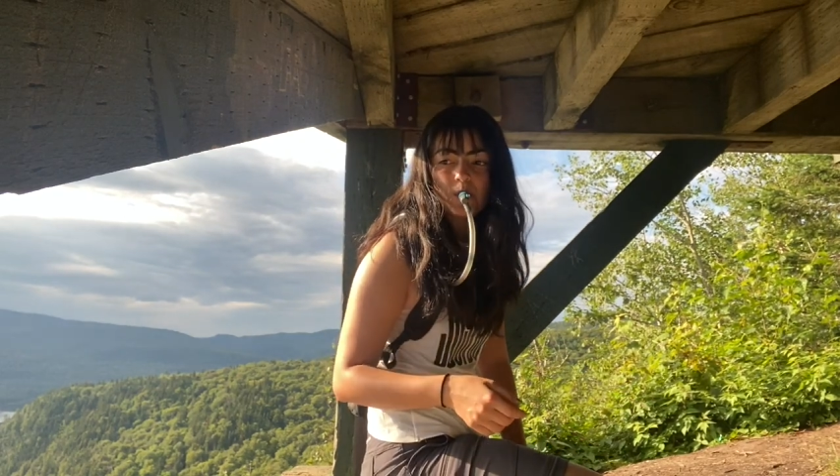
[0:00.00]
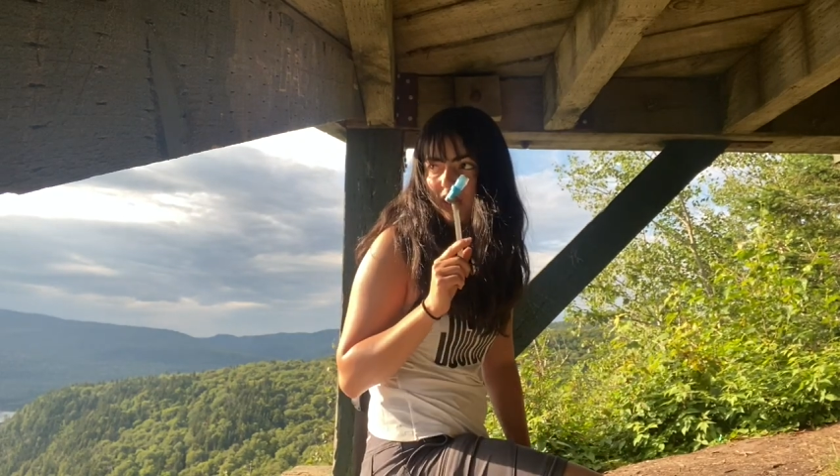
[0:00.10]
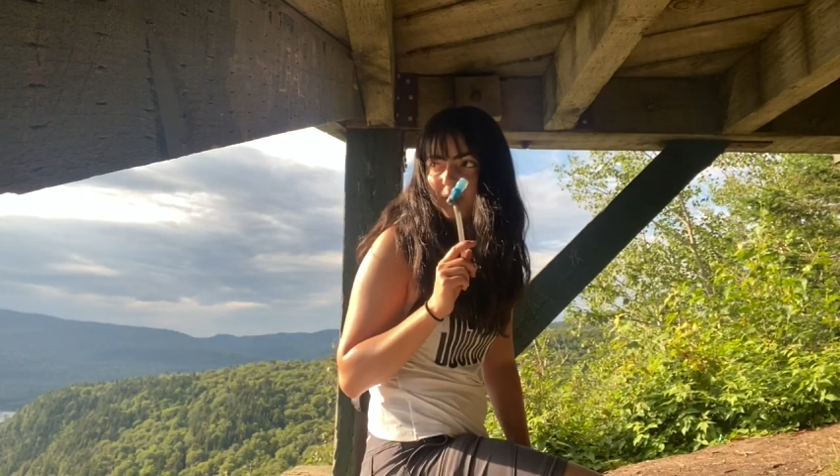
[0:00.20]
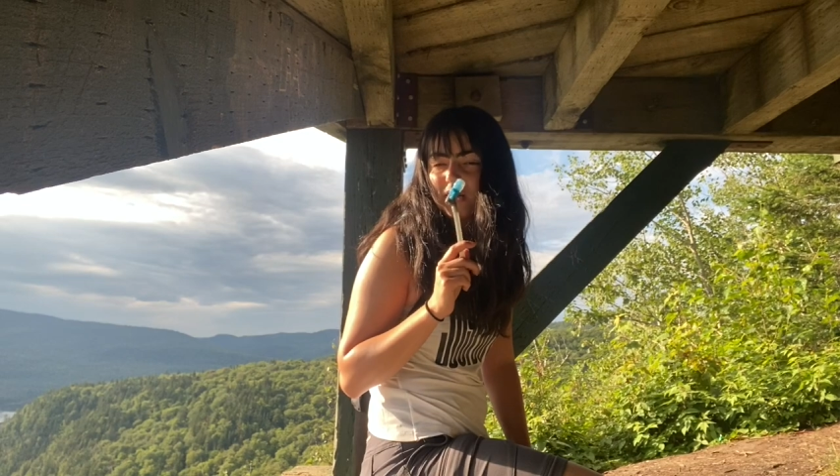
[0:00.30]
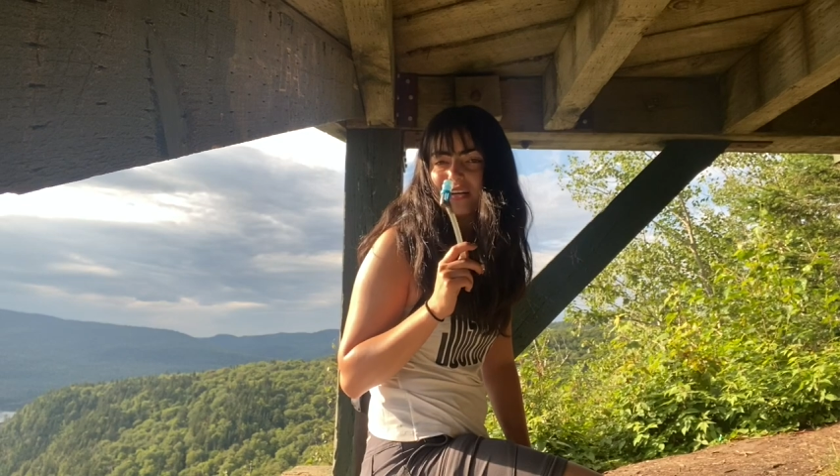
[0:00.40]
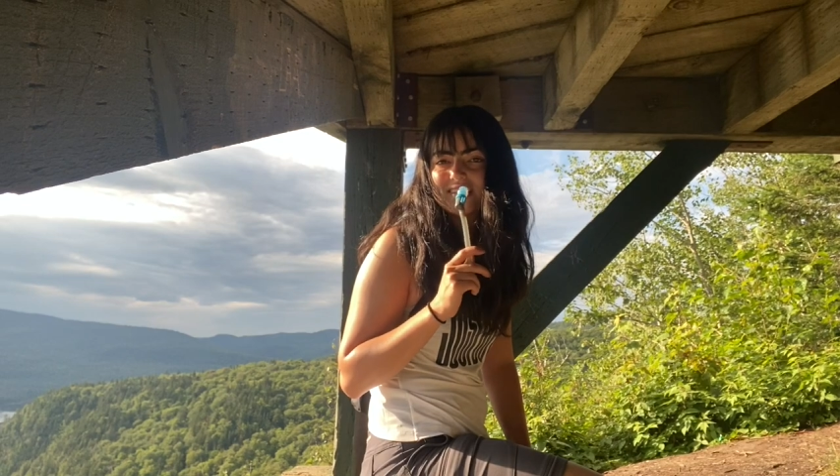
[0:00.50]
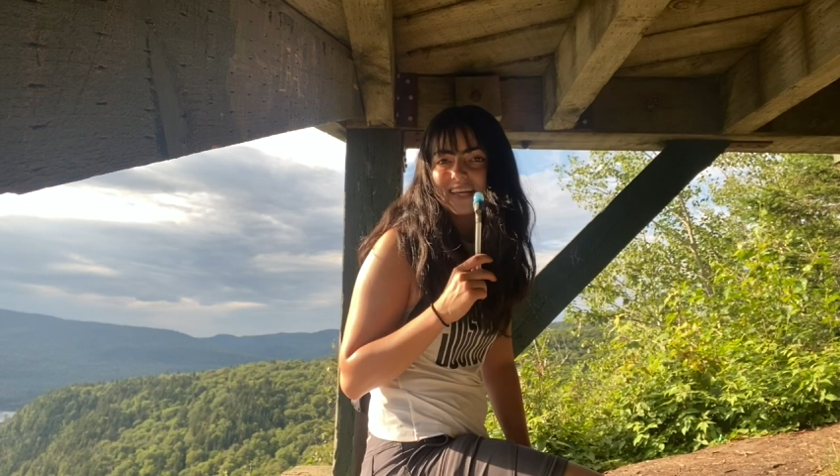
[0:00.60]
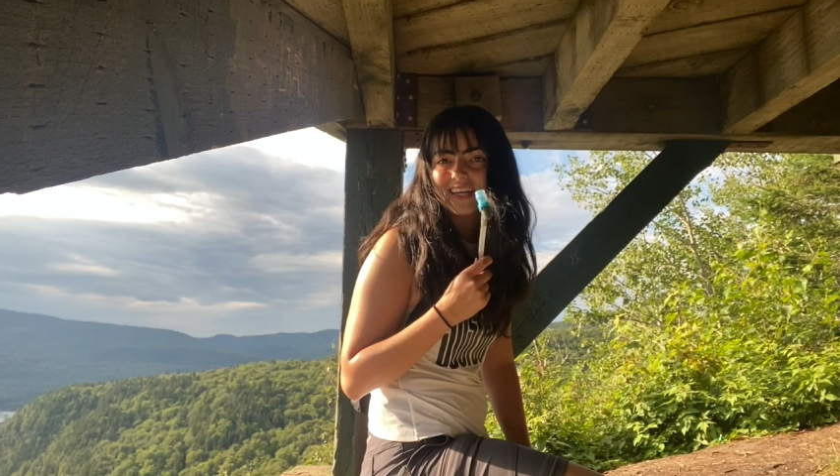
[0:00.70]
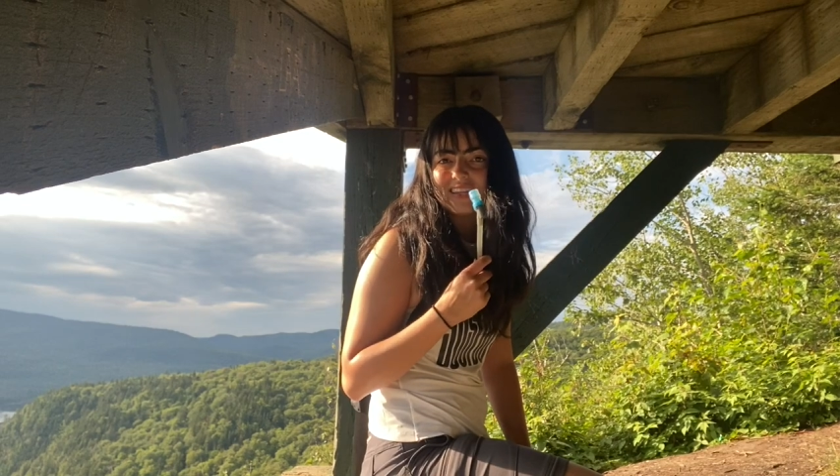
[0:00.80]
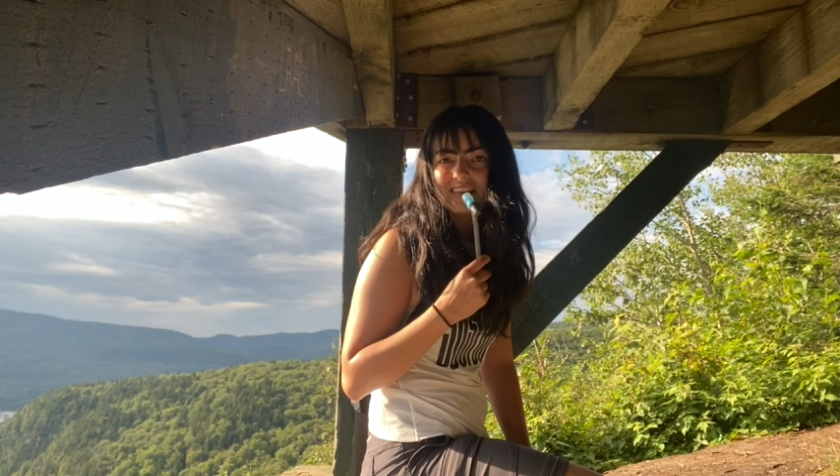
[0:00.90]
I'm not gonna say
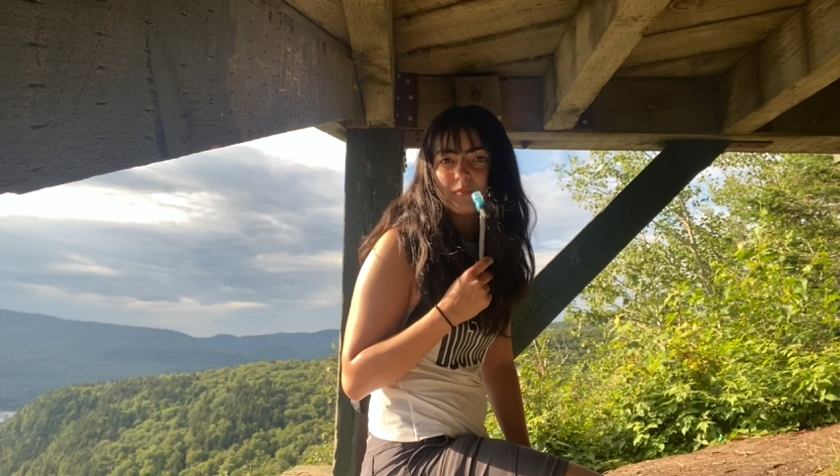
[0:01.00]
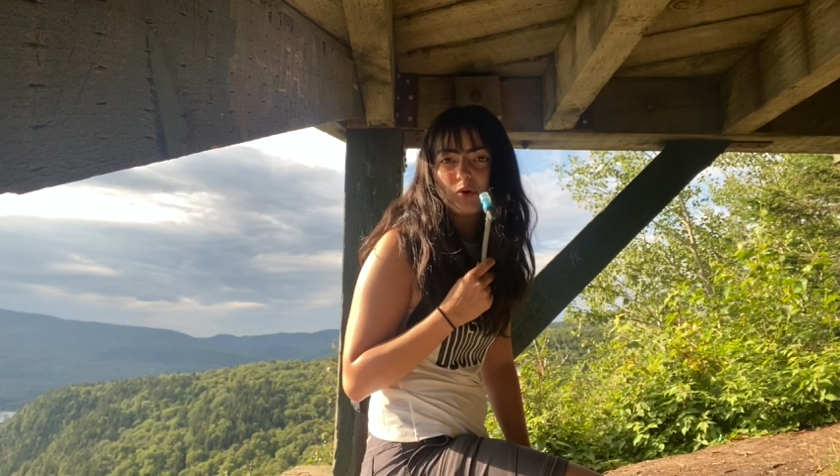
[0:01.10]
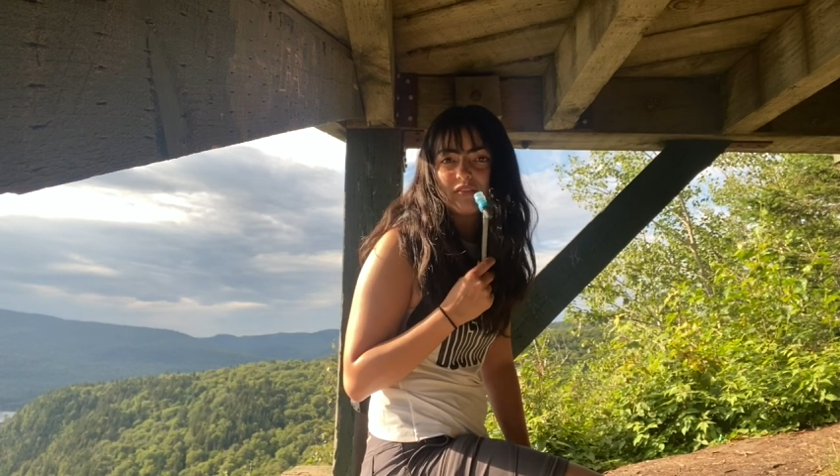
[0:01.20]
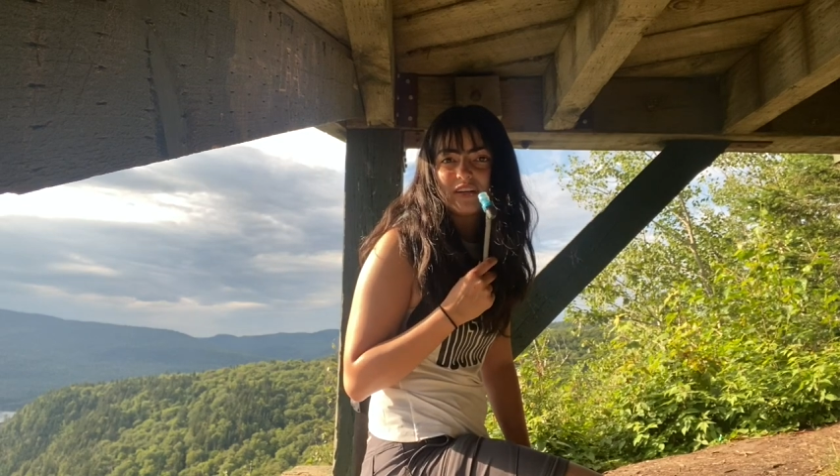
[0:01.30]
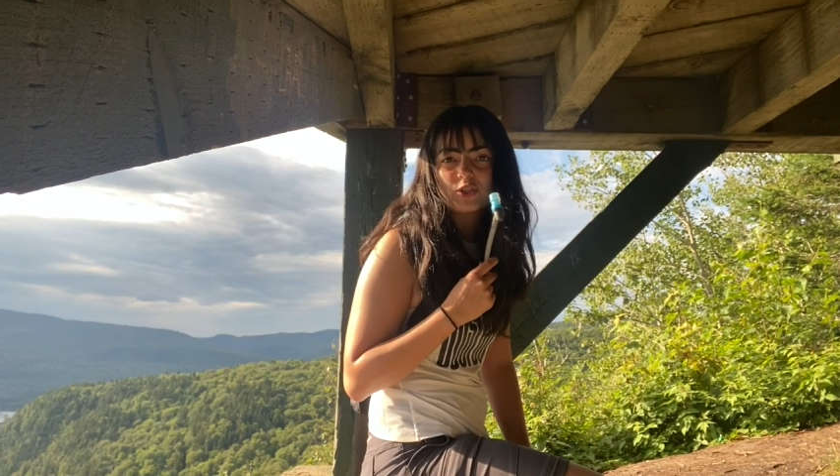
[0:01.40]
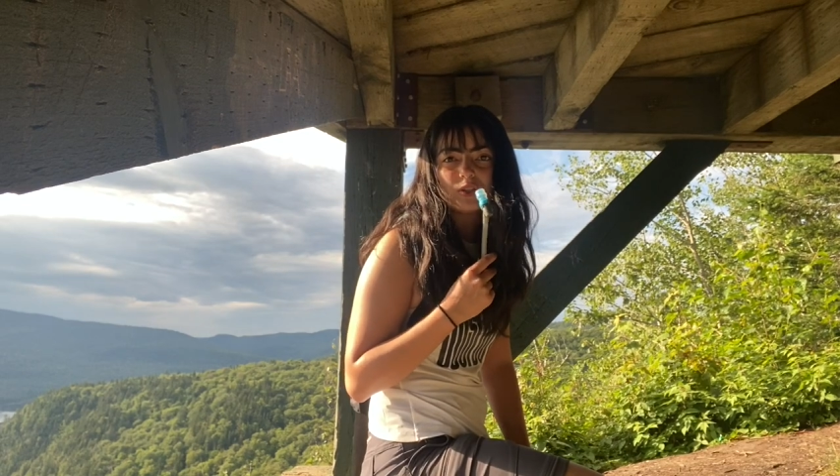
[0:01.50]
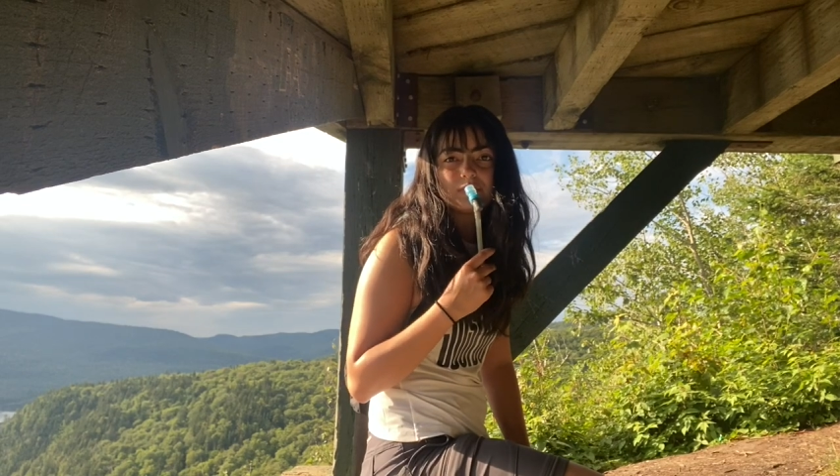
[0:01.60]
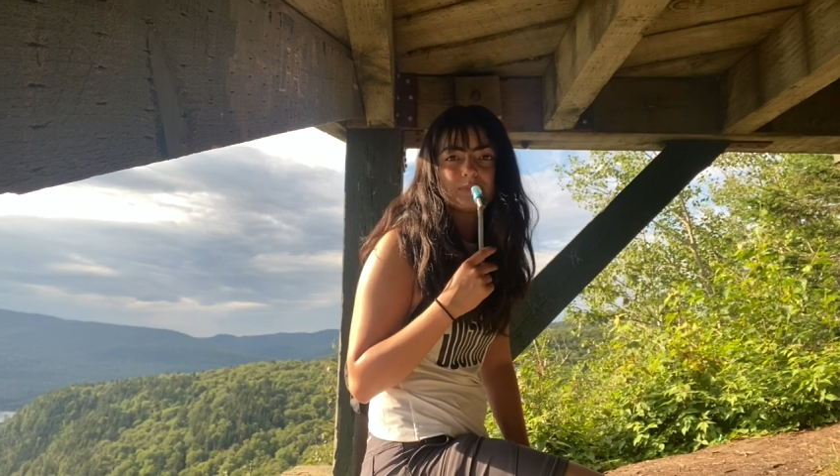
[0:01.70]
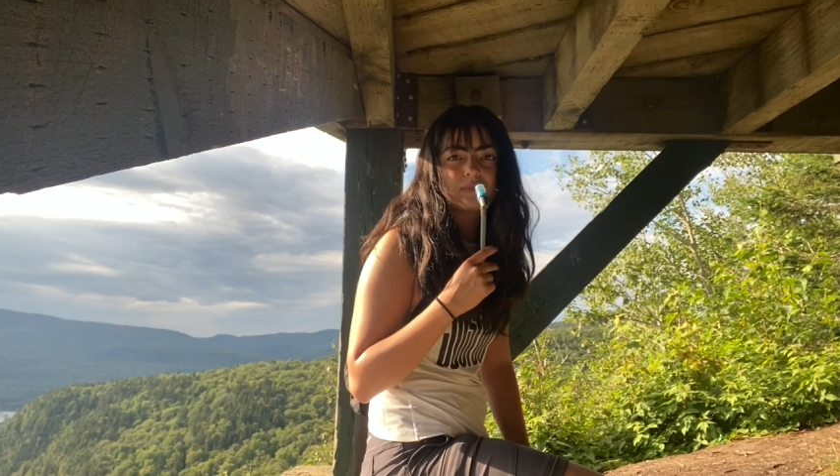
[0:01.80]
anything motivational.